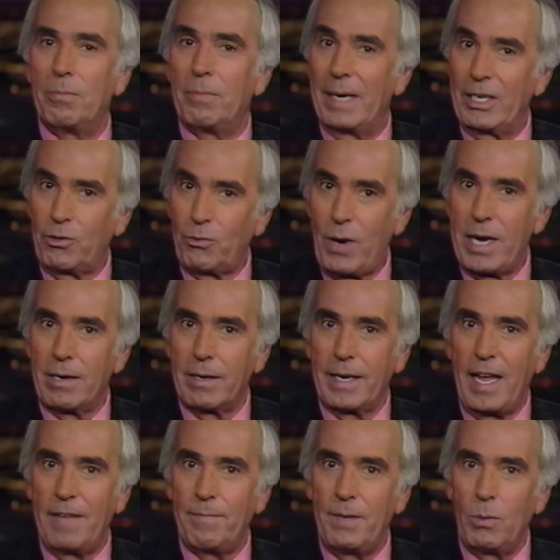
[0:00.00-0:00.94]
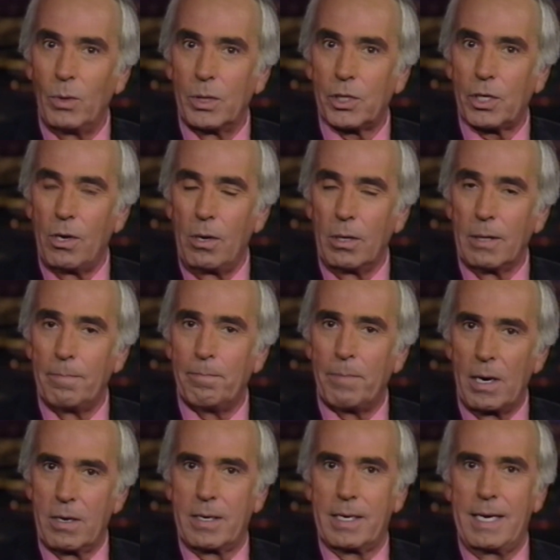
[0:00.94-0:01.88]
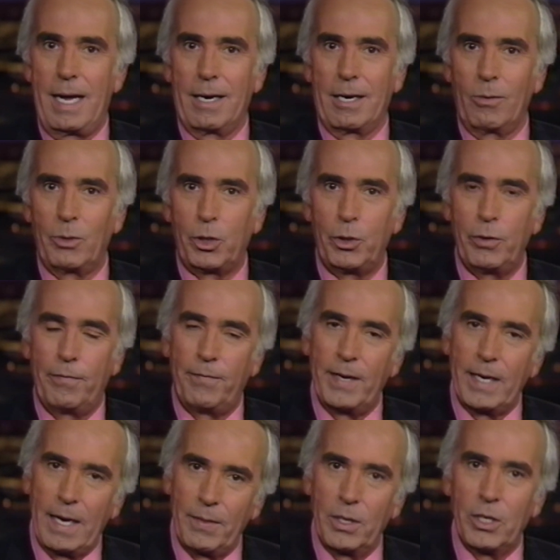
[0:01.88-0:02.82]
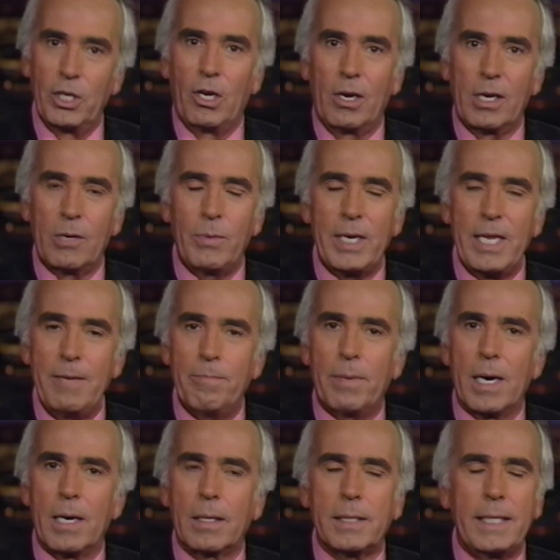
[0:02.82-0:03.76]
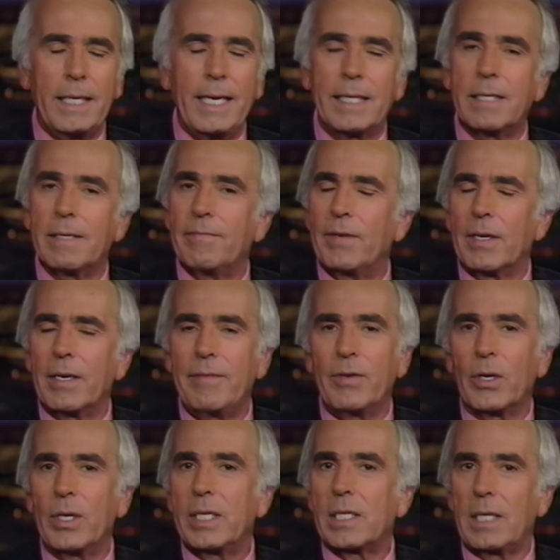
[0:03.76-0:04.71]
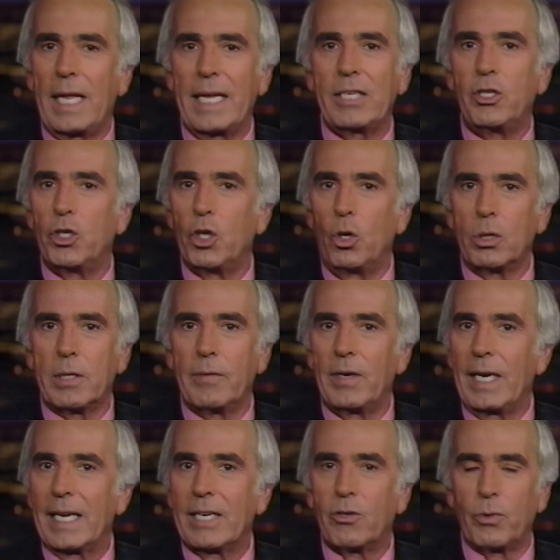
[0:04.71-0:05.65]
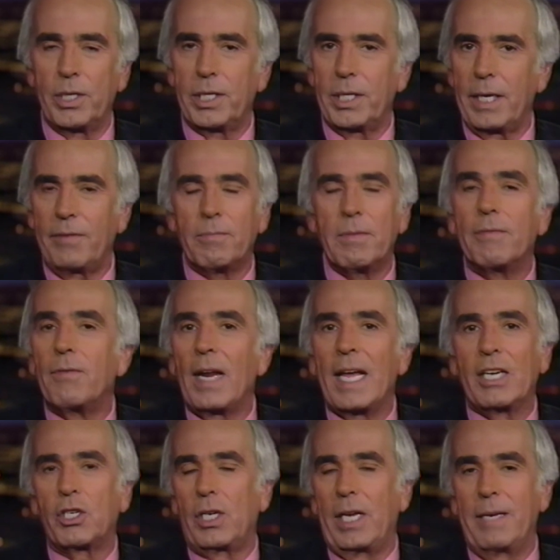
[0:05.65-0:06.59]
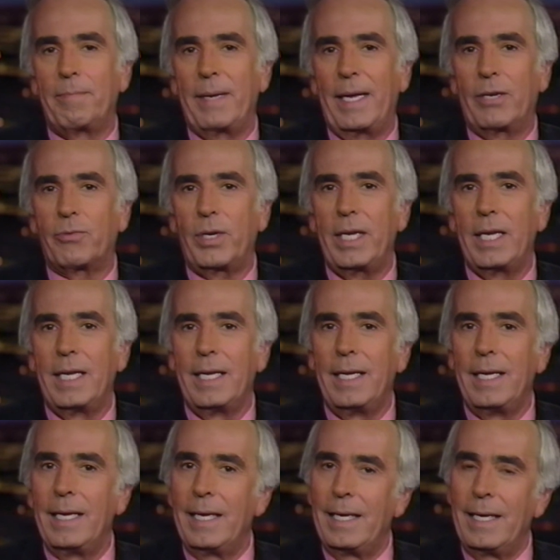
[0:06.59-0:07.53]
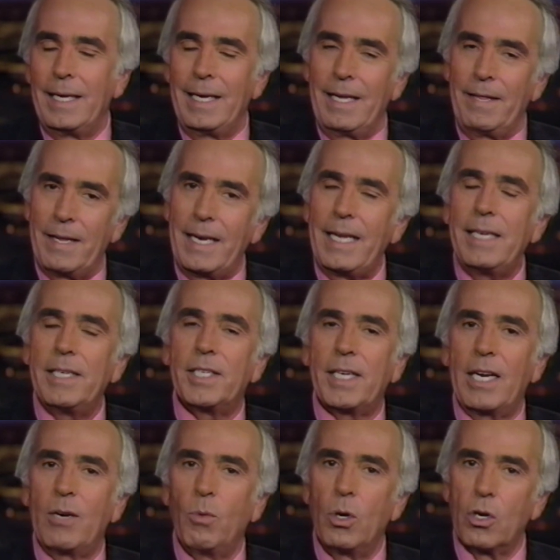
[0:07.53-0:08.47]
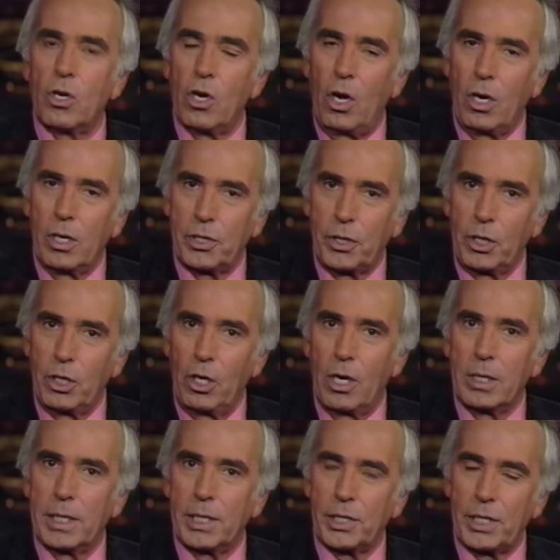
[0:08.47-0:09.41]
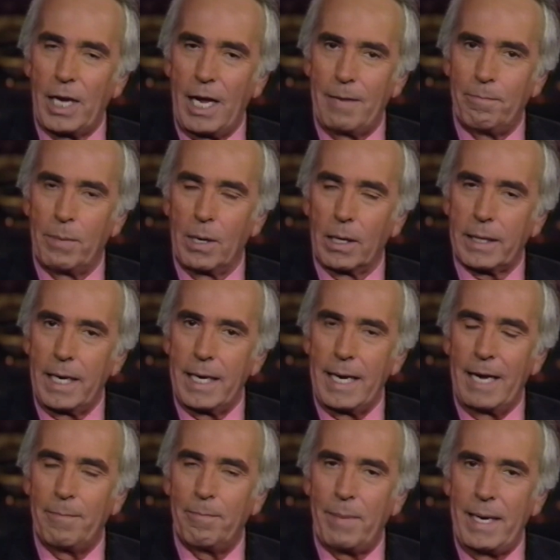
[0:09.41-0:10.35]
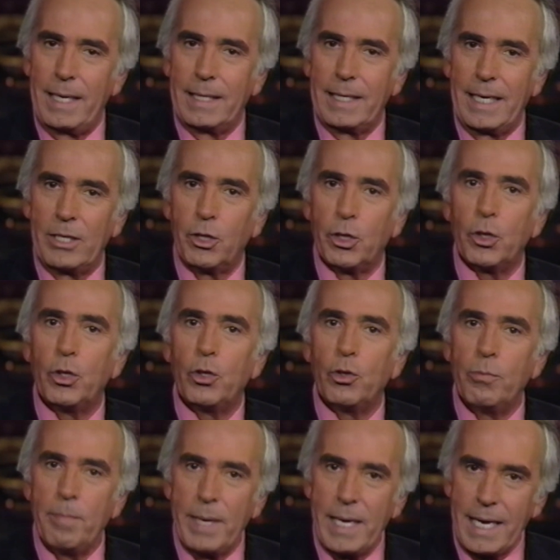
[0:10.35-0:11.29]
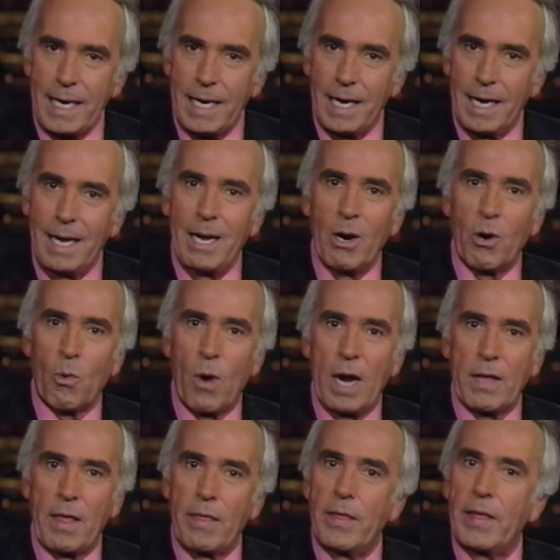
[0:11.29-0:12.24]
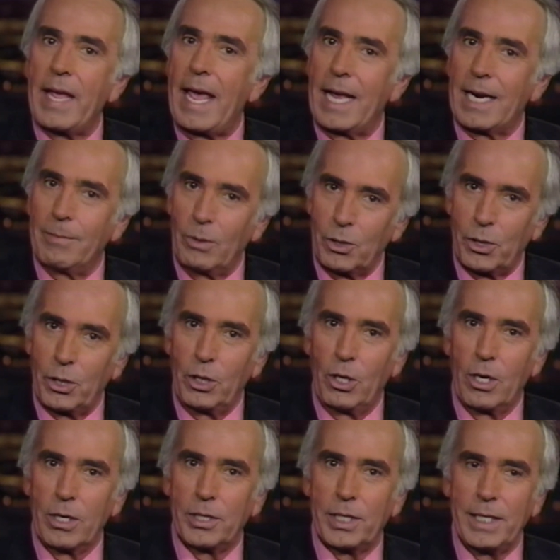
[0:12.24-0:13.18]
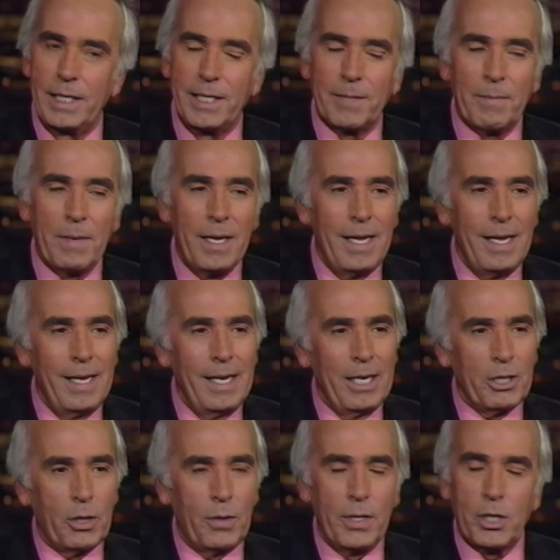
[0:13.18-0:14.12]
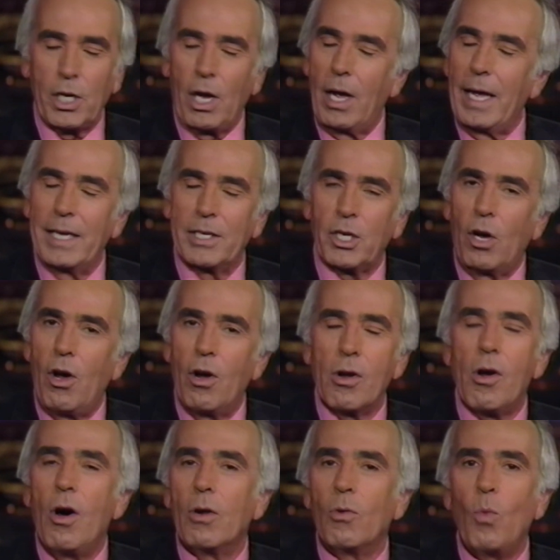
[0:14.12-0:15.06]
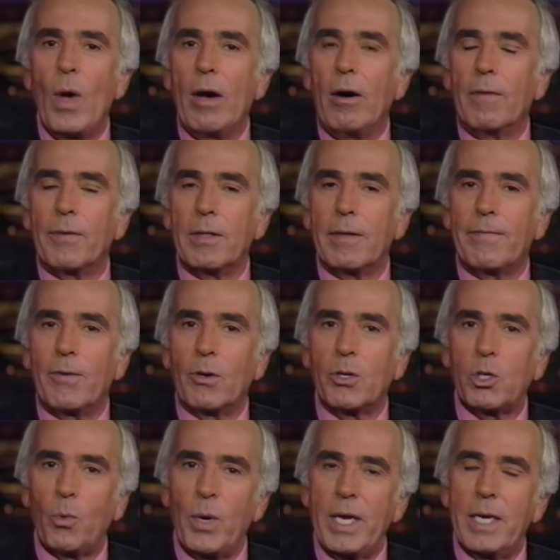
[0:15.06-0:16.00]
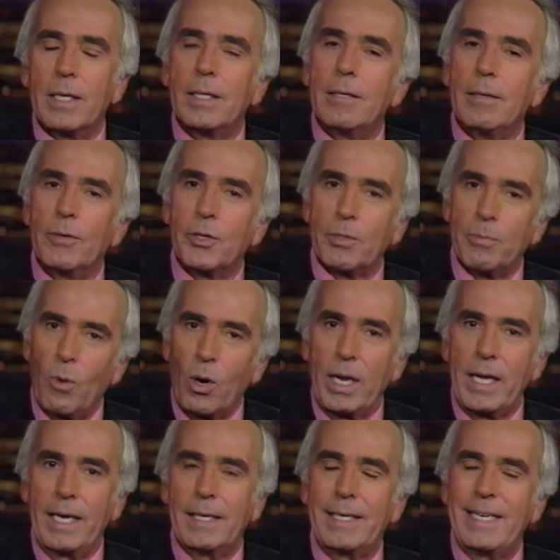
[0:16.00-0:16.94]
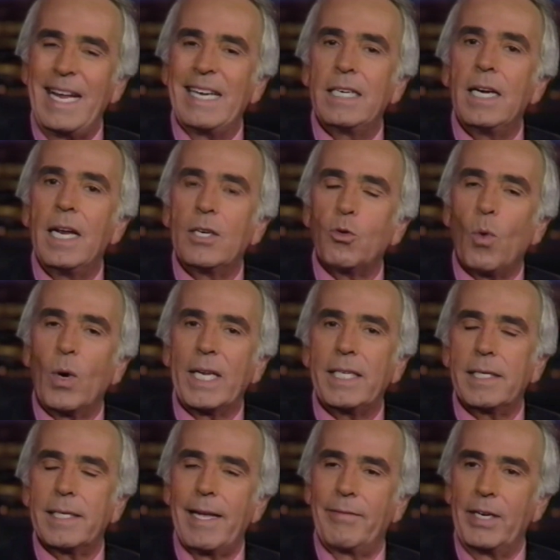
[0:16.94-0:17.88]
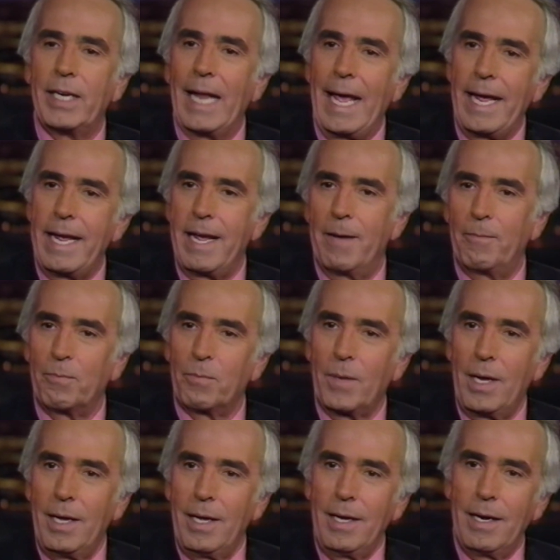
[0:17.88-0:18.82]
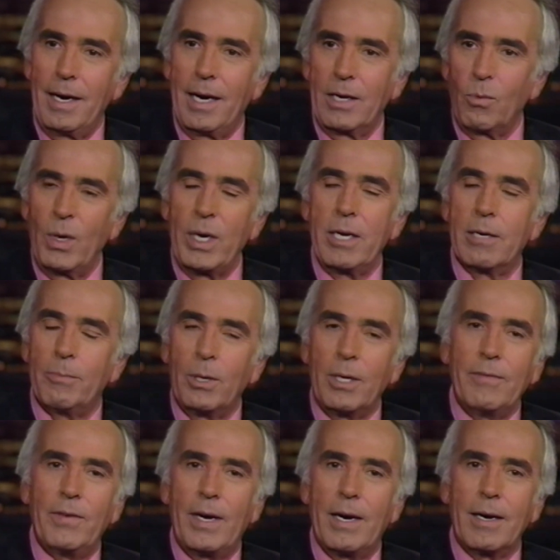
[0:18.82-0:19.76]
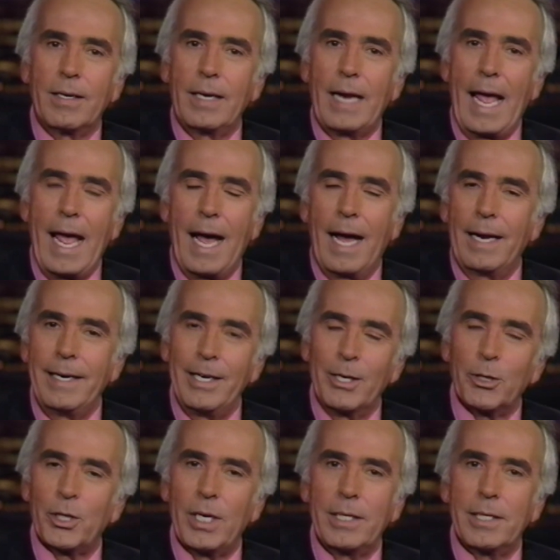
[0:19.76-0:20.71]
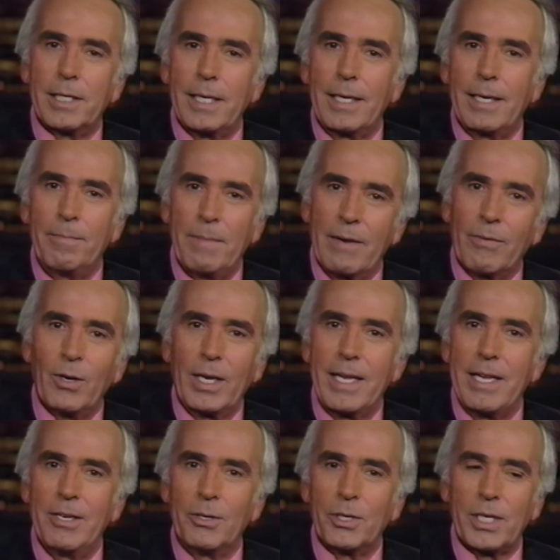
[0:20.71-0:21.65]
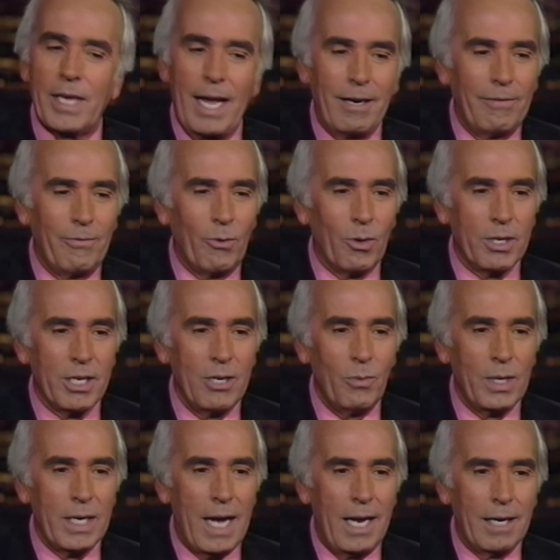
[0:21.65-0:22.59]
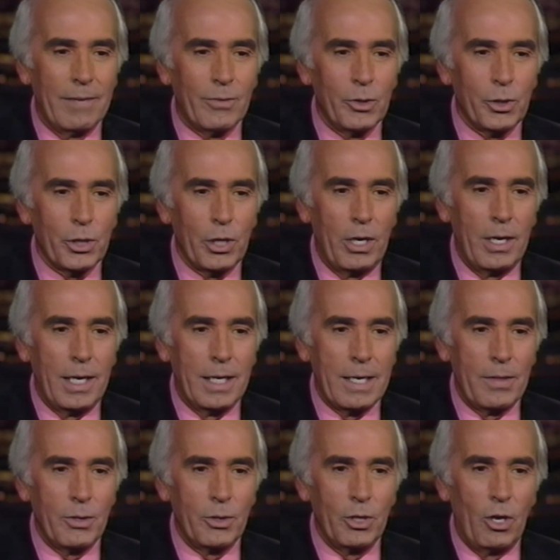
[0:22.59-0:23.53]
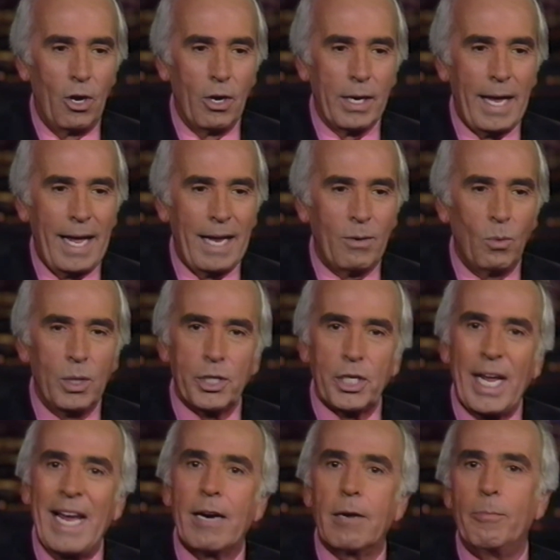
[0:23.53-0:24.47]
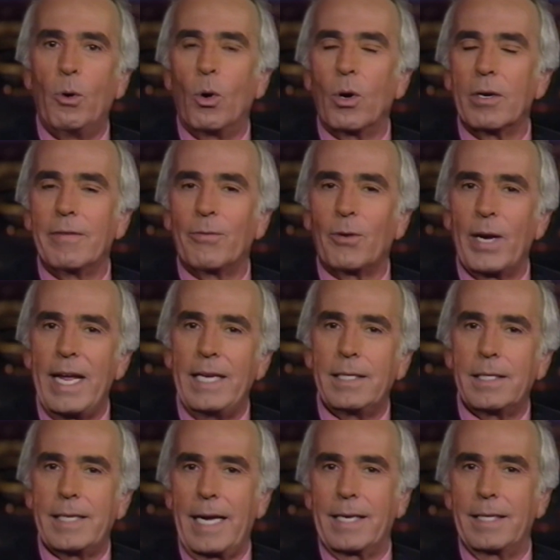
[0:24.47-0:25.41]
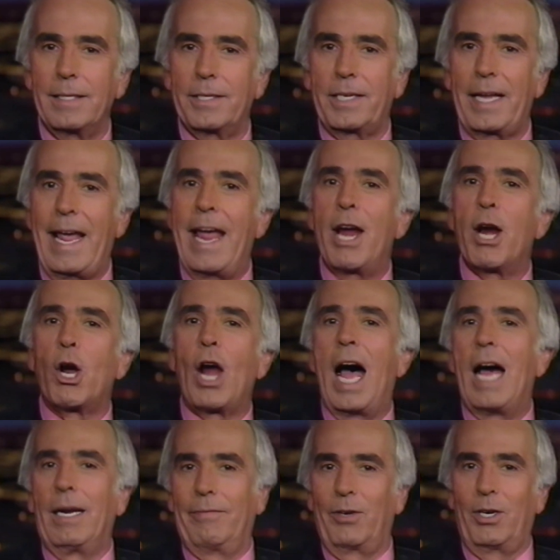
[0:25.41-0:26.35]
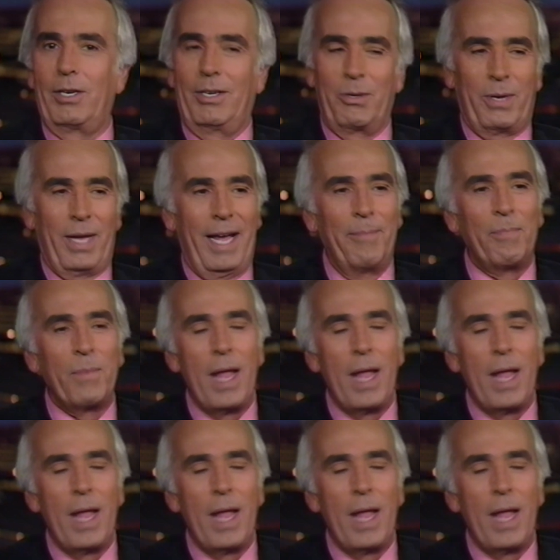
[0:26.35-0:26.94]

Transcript: my trainer gave me what's called a bark collar, which you fit on the dog, and when he barks, he gets a very, very slight jolt of electricity from a flashlight battery that he said will cause the dog to stop barking and pay attention to me rather than the animals the dog sees. So this has all gone well for the first week until this morning at 10:27 a.m on Whittier Boulevard uh, near sunset in Beverly Hills, California, when Oliver saw another dog and was airborne for eight seconds. Air Oliver, okay?